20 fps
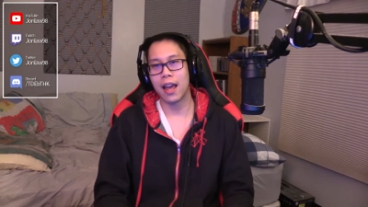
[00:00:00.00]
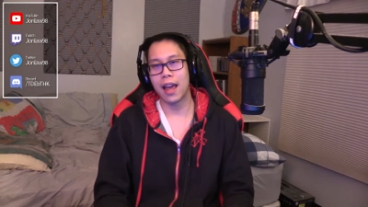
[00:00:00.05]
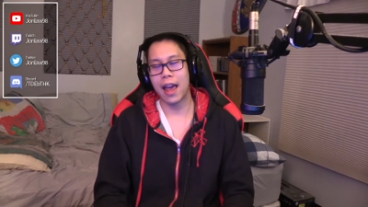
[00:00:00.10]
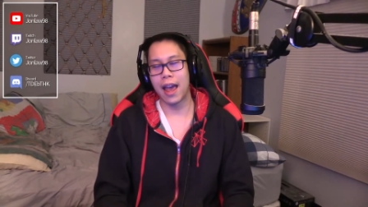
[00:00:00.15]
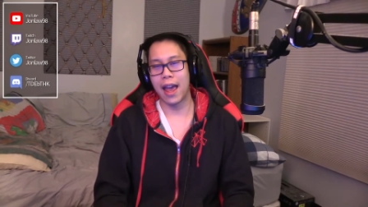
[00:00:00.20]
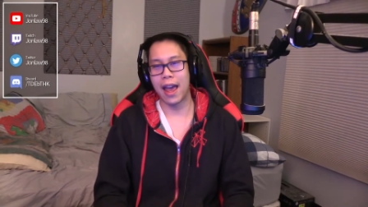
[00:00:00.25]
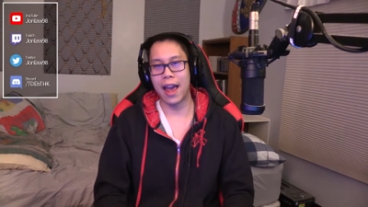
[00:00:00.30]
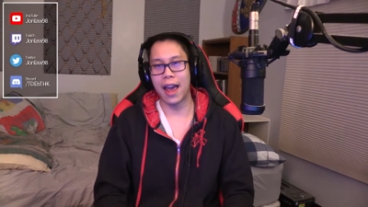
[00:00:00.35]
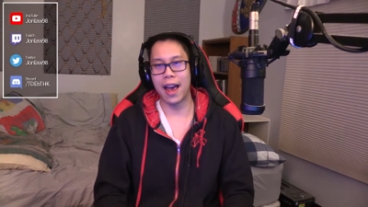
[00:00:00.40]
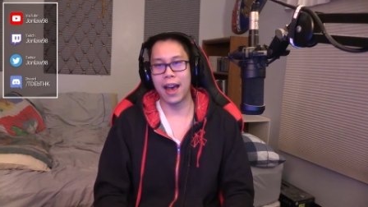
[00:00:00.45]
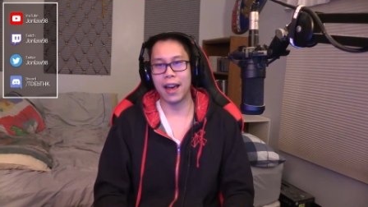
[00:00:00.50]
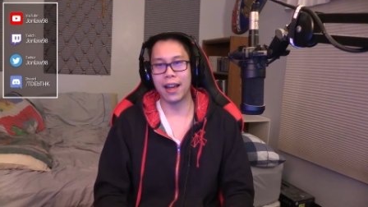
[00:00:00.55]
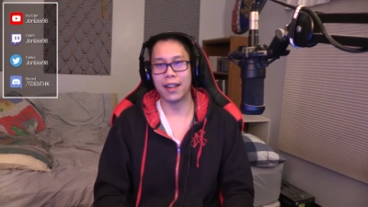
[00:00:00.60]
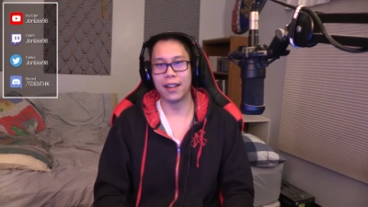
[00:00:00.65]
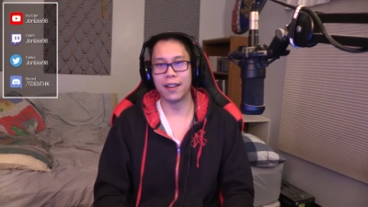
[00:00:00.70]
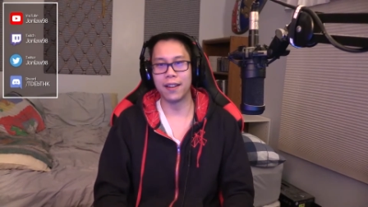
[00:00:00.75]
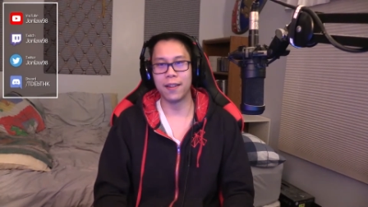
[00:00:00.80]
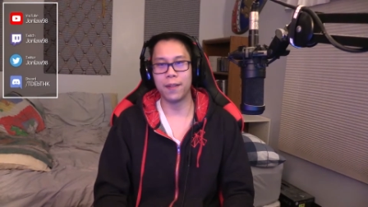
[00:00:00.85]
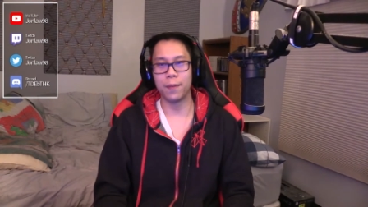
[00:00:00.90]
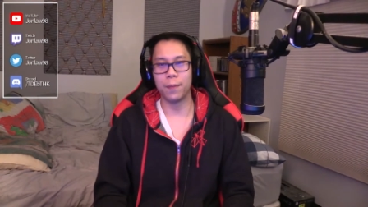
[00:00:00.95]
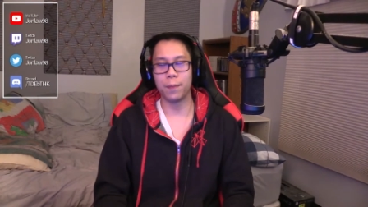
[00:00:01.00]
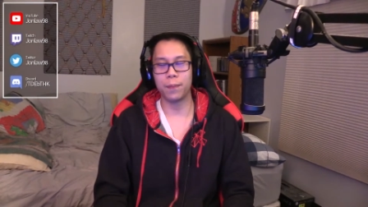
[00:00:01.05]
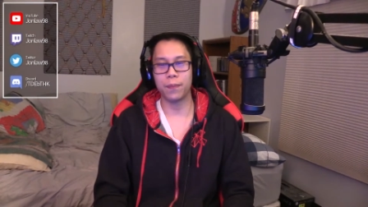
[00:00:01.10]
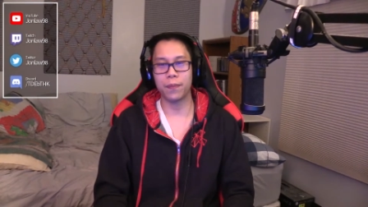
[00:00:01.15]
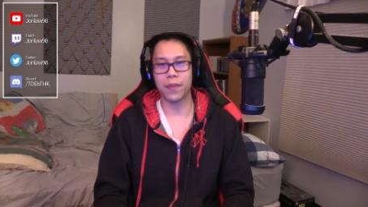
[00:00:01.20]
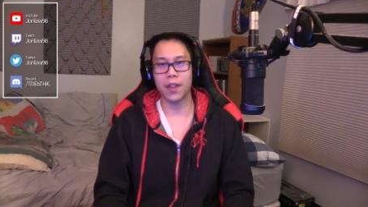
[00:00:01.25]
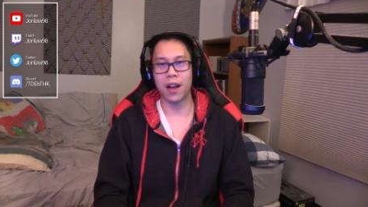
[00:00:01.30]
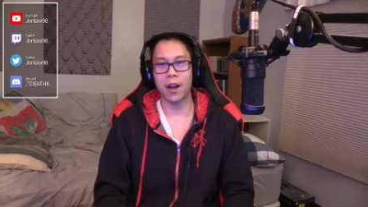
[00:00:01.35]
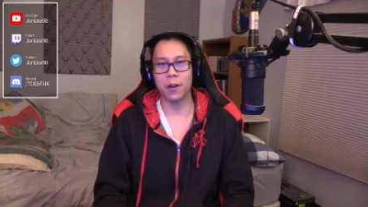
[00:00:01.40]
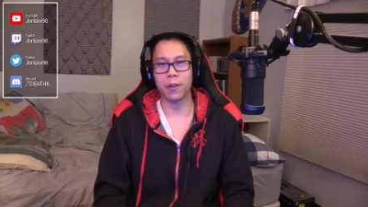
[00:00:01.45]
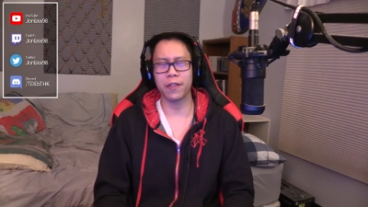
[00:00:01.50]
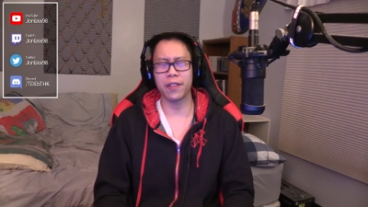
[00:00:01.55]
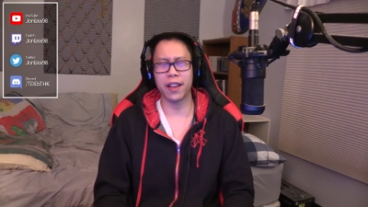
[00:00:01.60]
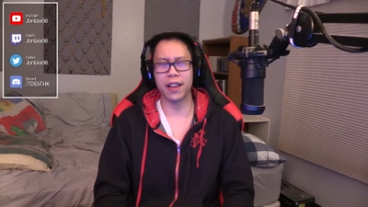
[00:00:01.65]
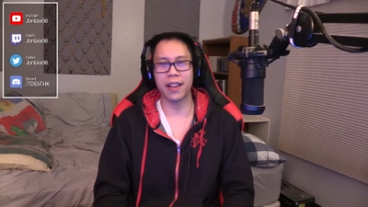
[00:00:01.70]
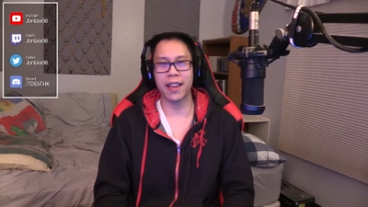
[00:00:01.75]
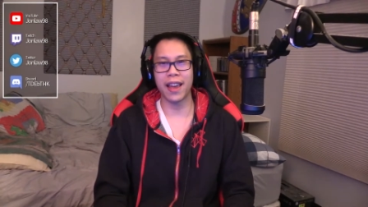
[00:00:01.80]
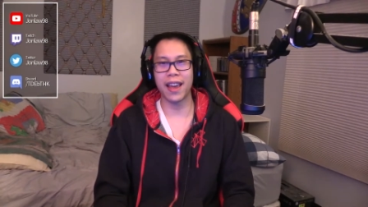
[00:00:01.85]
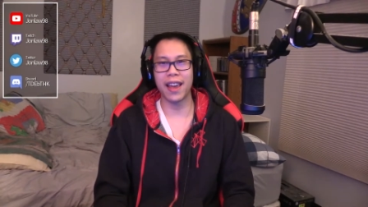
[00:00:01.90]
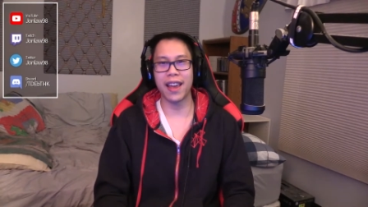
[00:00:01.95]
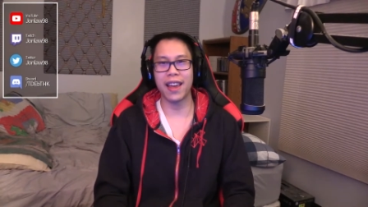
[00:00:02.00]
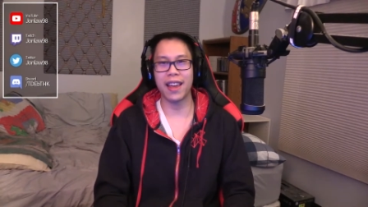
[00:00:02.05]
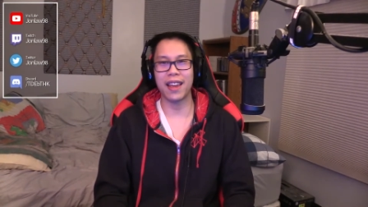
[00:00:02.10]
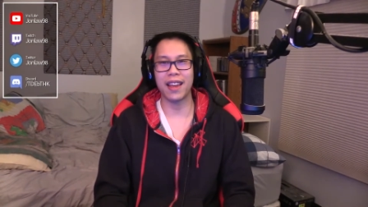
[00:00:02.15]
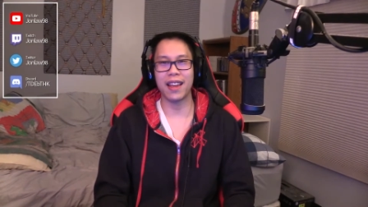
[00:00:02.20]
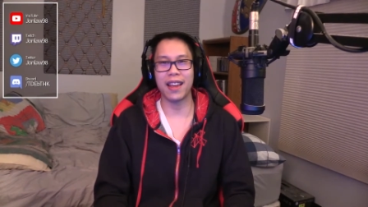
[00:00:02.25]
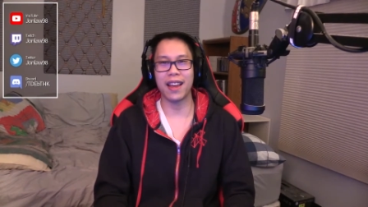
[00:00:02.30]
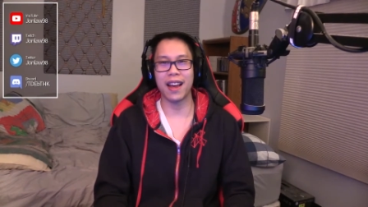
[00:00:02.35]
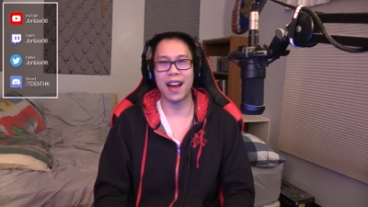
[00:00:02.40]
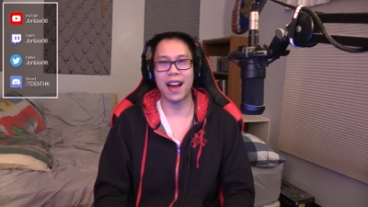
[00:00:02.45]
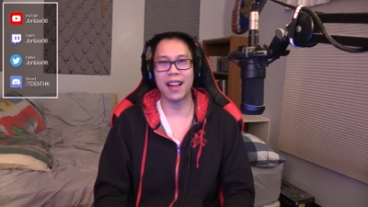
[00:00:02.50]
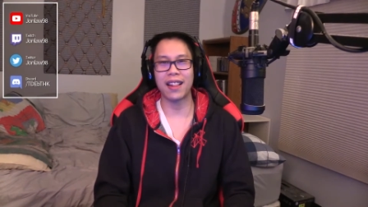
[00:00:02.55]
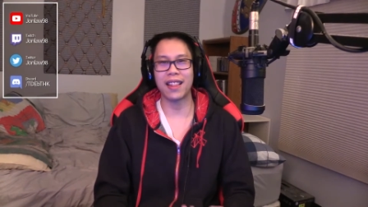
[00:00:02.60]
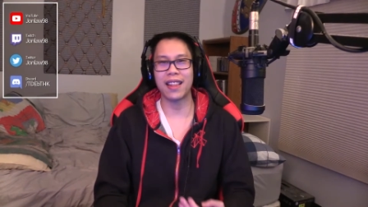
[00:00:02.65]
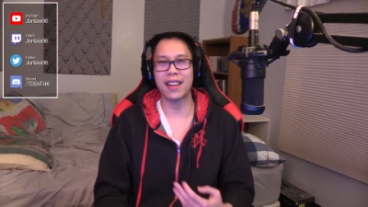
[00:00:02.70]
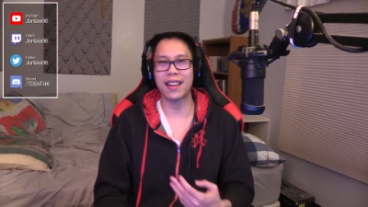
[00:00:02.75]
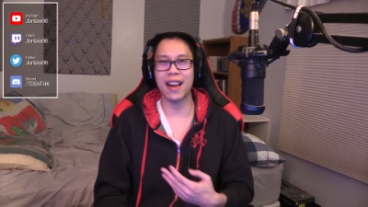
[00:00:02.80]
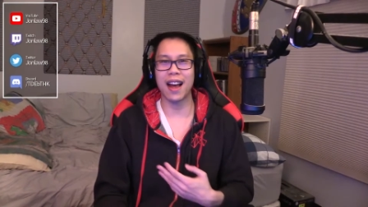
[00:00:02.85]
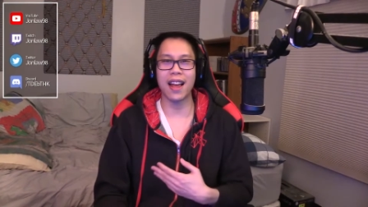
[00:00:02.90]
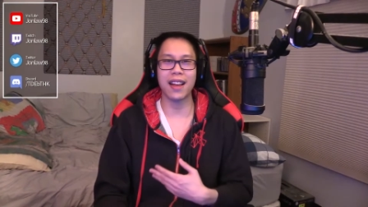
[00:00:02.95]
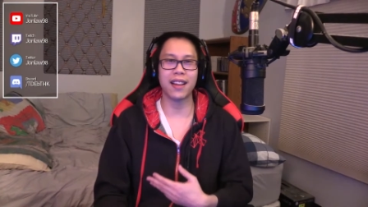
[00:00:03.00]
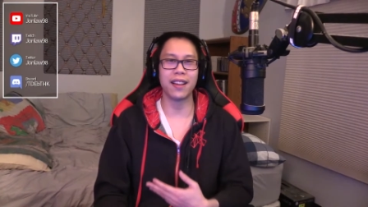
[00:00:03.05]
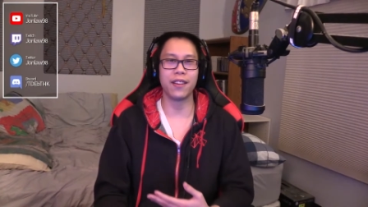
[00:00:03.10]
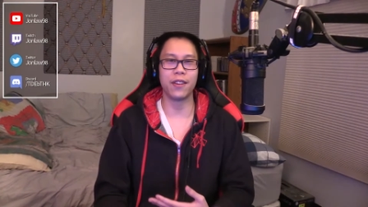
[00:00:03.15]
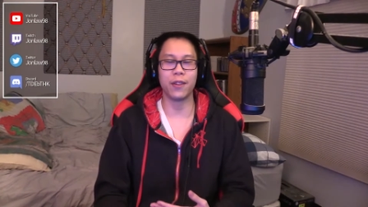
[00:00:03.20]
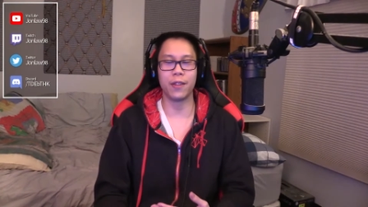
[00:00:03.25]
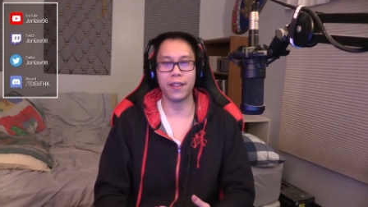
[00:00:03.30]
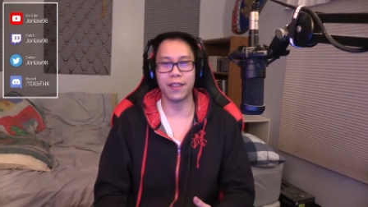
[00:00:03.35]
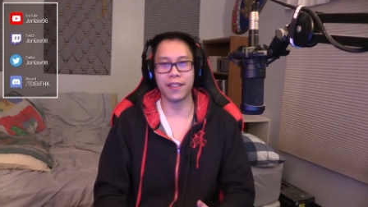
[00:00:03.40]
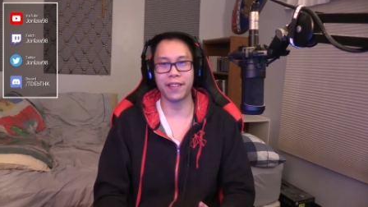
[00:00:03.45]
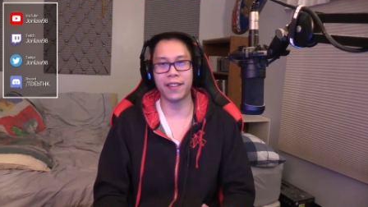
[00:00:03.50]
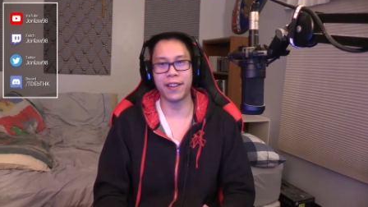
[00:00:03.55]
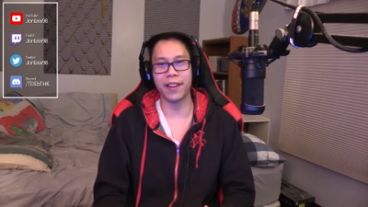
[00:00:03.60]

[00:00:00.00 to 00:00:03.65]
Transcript: and I was like, hey, I think I could do this